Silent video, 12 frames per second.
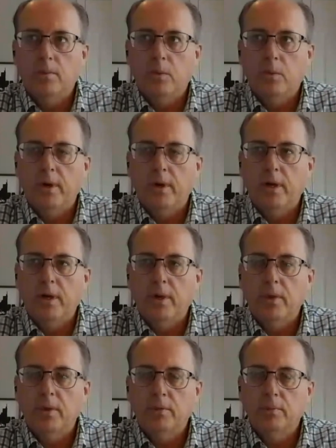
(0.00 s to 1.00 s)
When
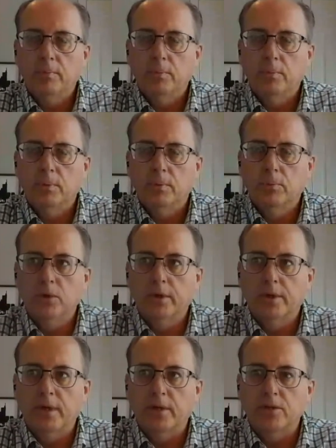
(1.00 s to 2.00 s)
I
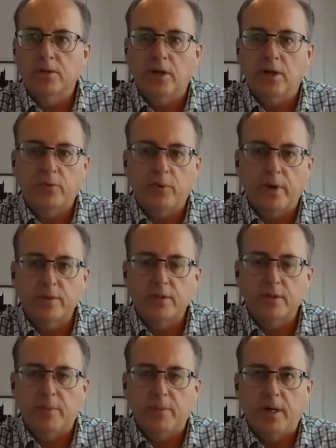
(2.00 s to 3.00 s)
look at software
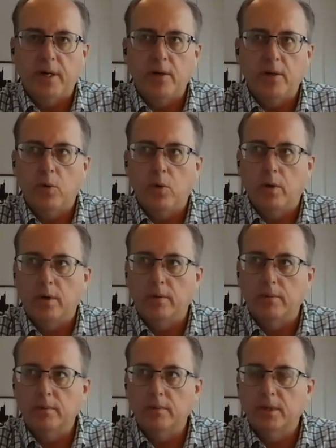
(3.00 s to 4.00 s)
to buy
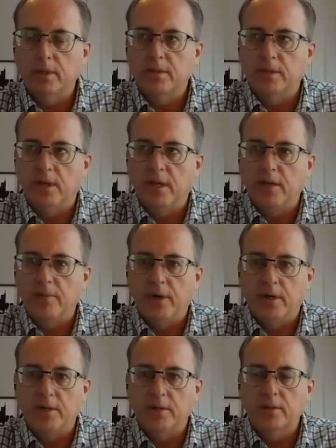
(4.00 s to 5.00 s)
or listen to
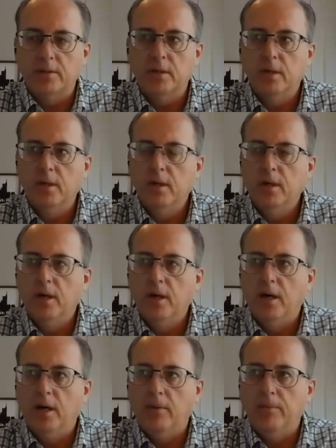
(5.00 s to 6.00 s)
anybody's
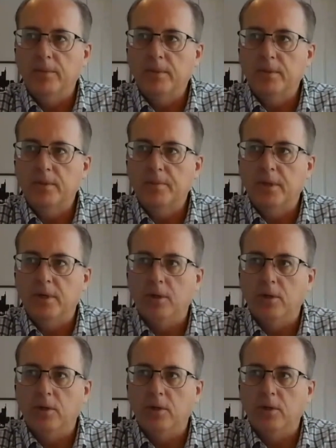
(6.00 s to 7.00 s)

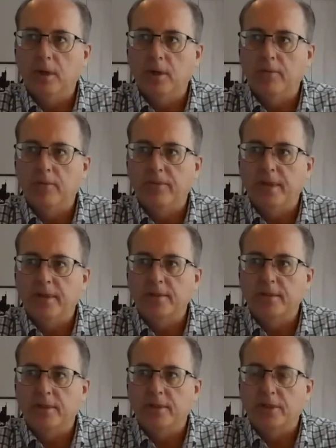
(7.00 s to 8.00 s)
spiel of
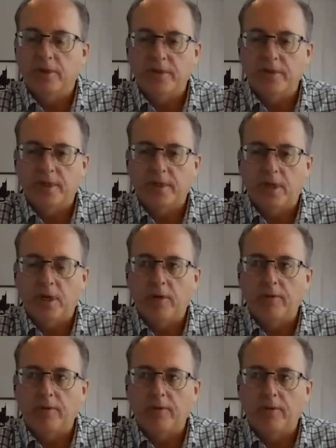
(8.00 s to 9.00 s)
the service that they
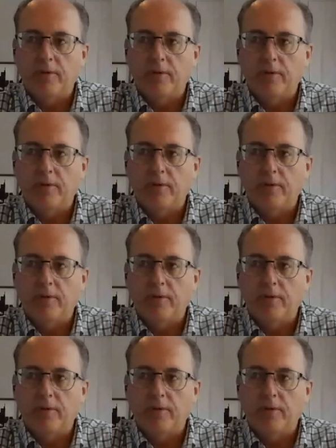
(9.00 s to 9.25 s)
offer,